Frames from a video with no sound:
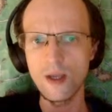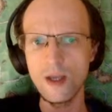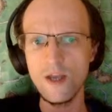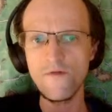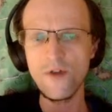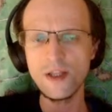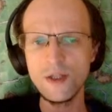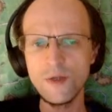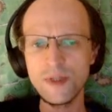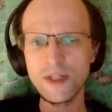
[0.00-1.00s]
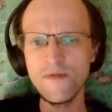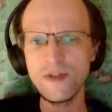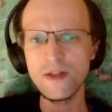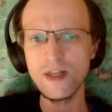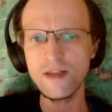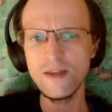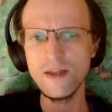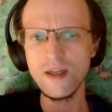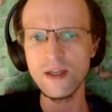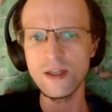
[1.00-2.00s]
If I do something like
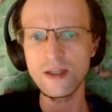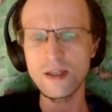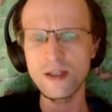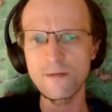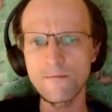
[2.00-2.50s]
this,